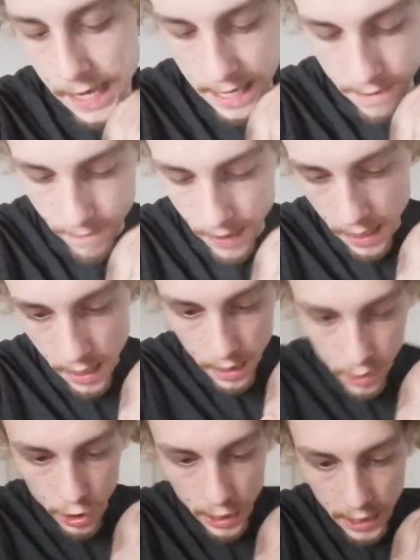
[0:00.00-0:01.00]
Evie
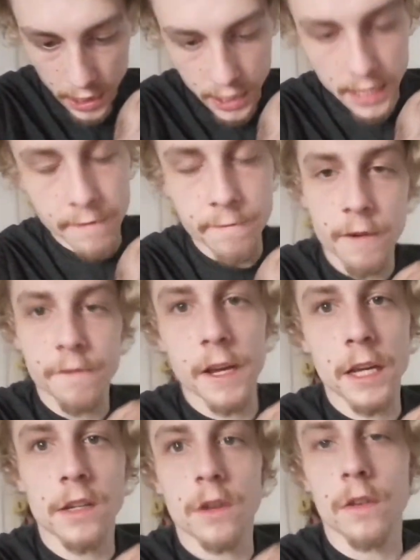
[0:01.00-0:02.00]
changed and
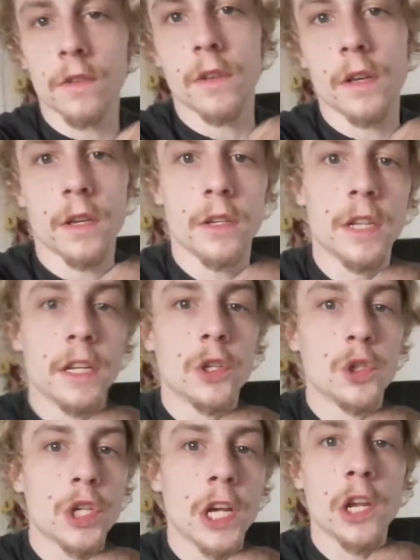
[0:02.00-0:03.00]
everything, because she
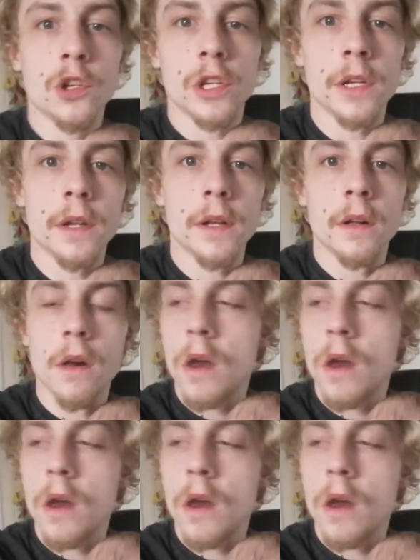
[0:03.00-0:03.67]
needed changing.